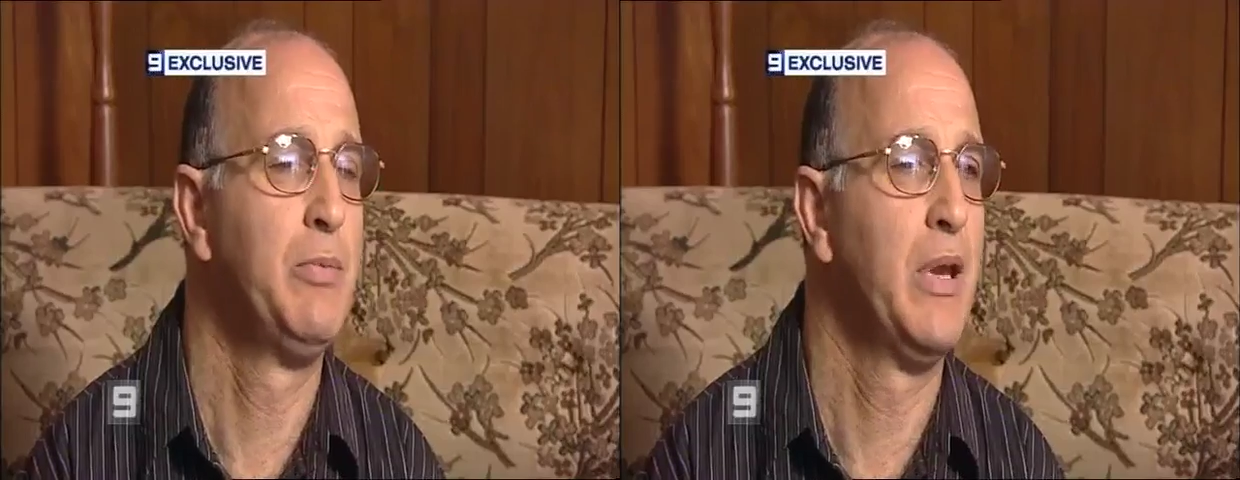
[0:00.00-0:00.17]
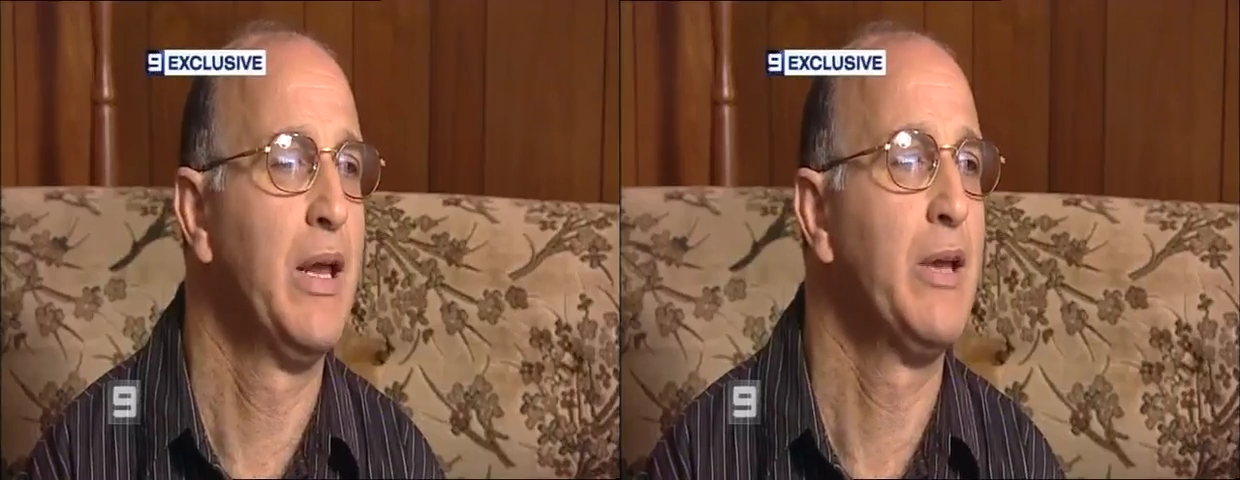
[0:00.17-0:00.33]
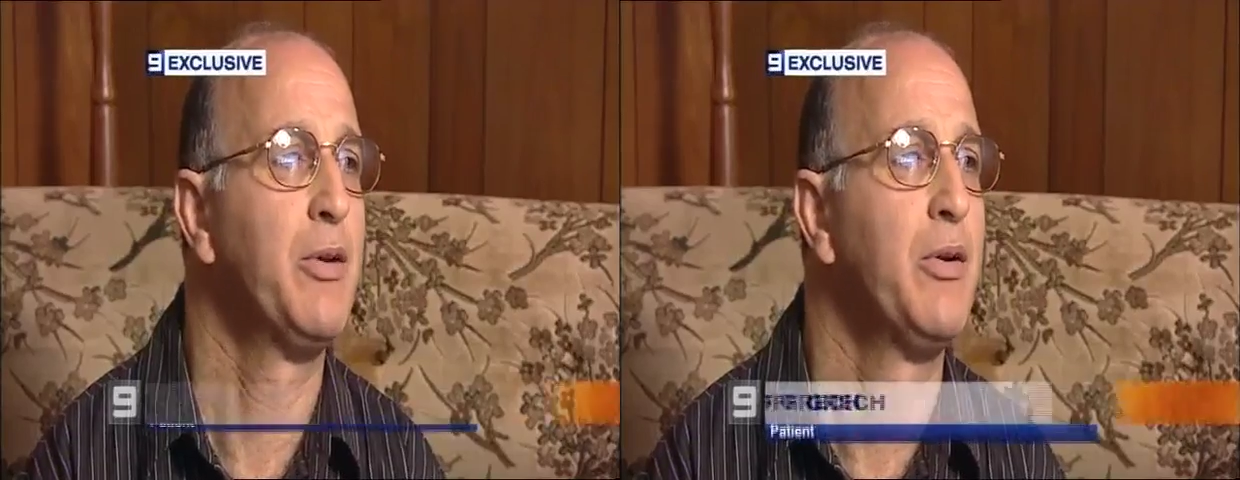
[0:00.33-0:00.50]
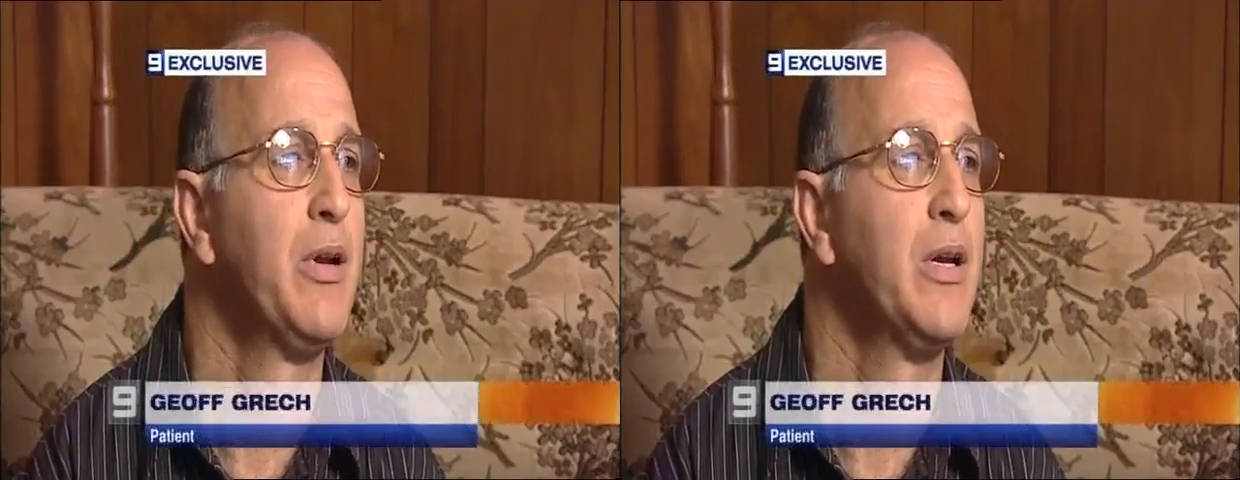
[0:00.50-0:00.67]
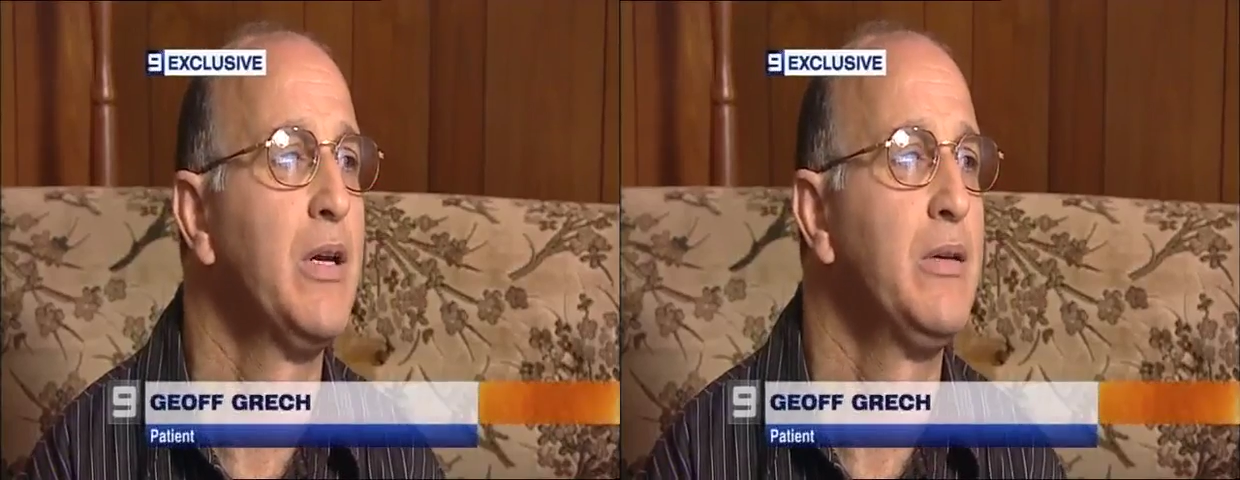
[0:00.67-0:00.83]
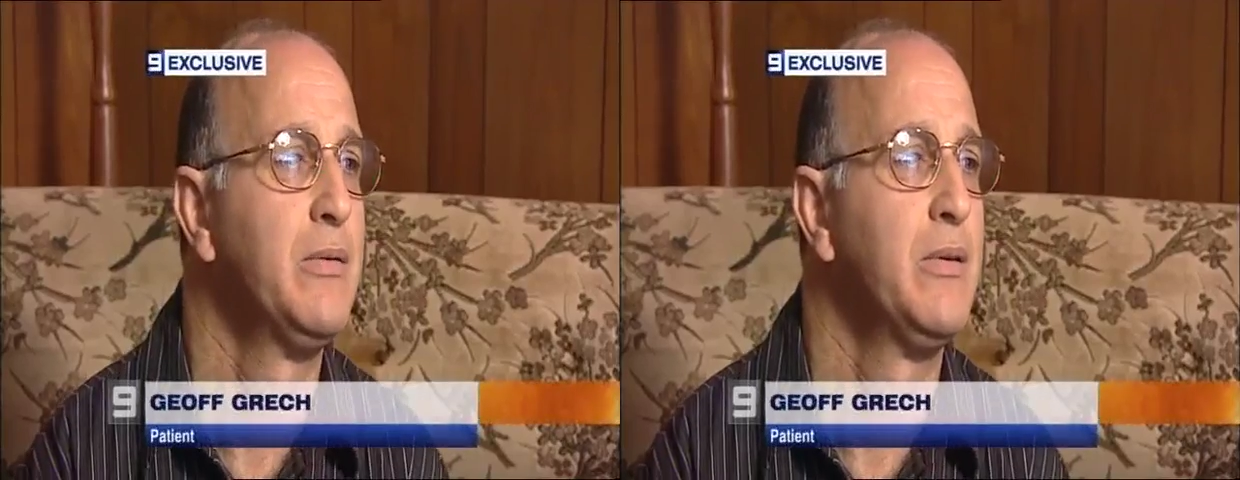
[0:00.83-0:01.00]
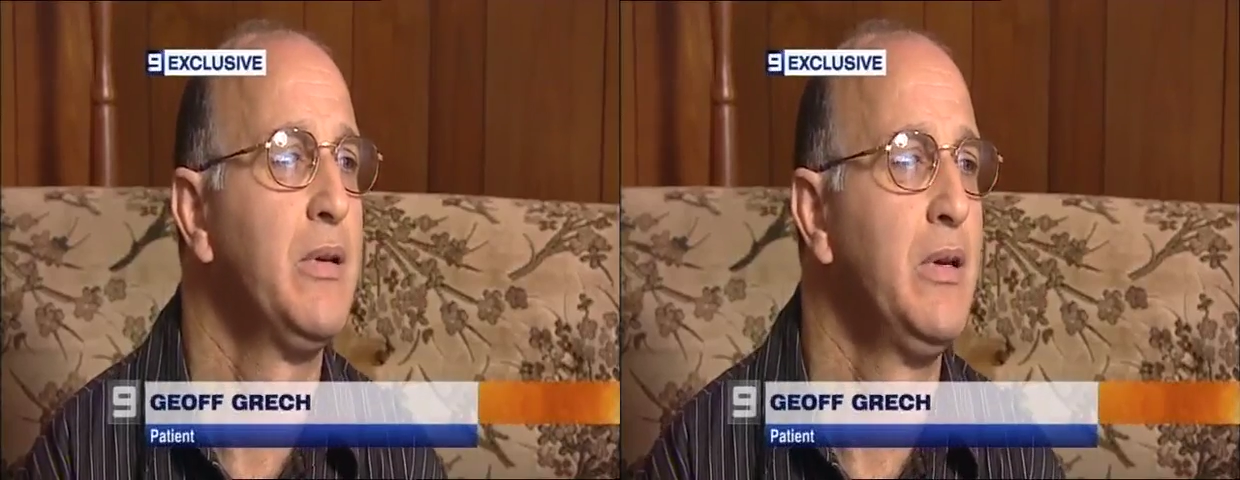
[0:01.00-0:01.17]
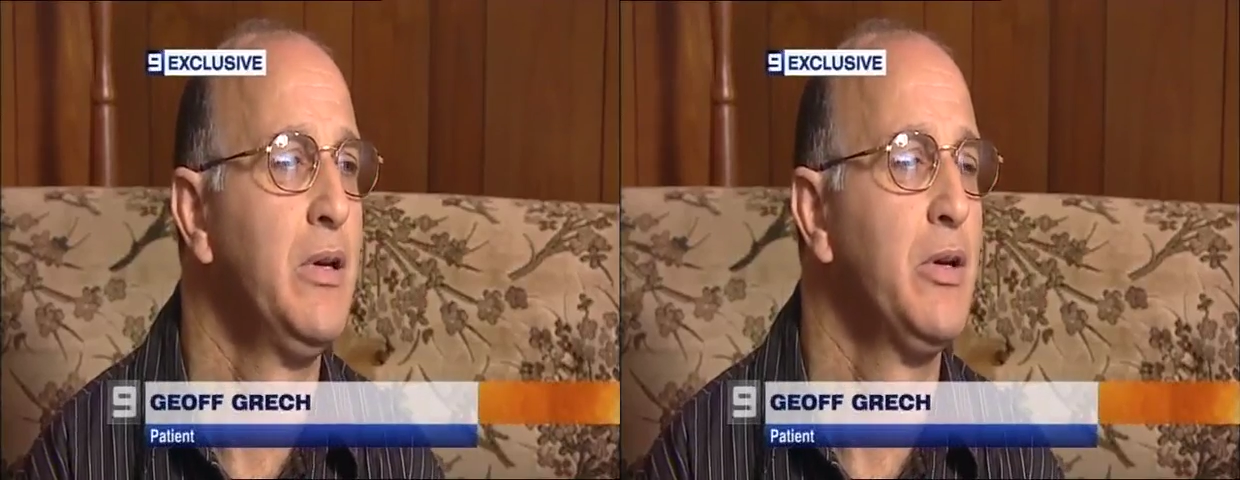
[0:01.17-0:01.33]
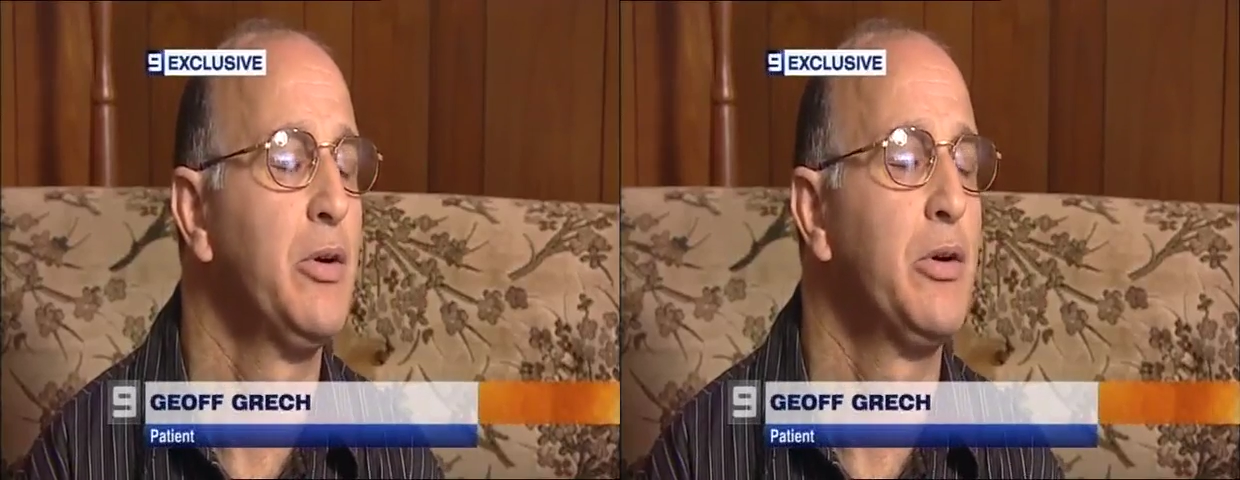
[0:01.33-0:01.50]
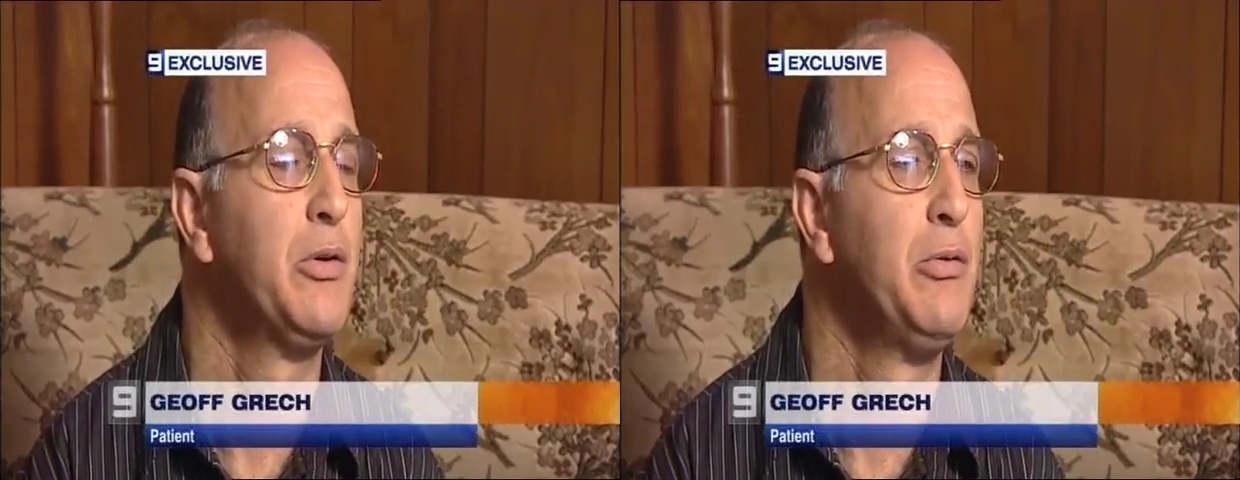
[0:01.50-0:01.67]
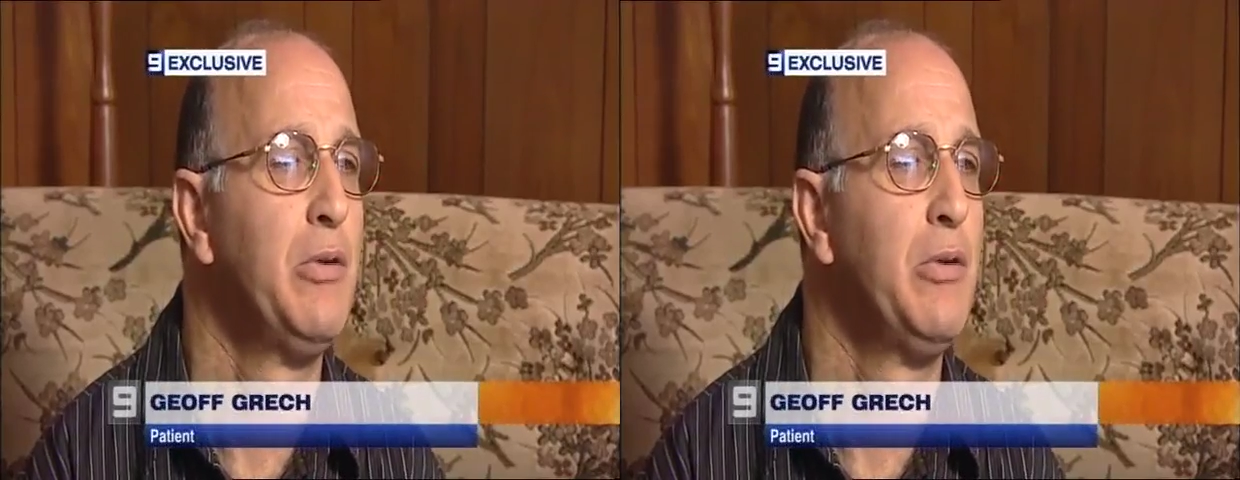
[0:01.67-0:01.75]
play cricket, couldn't